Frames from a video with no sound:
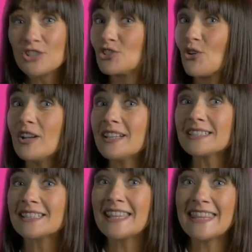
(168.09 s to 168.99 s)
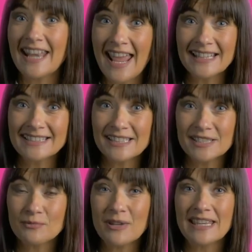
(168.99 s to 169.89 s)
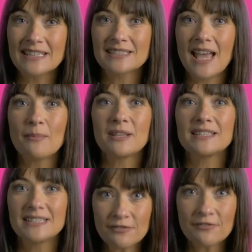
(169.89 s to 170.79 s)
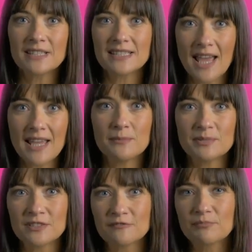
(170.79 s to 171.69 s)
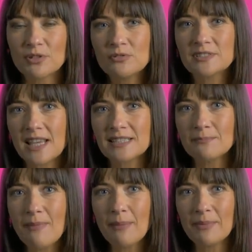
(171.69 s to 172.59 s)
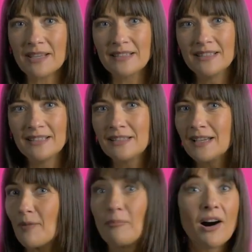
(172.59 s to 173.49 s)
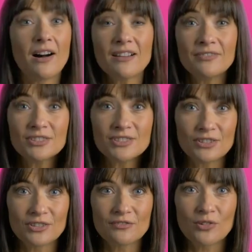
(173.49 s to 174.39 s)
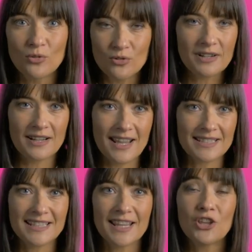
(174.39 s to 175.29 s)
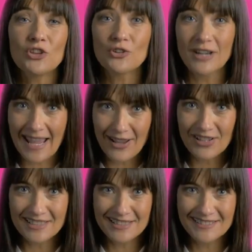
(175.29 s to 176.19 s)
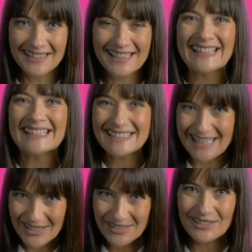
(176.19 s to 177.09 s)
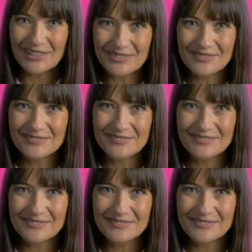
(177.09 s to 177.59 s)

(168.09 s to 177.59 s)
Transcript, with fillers: Join us in the next as we examine different types of process mapping, a powerful tool for organising your layout. See you soon.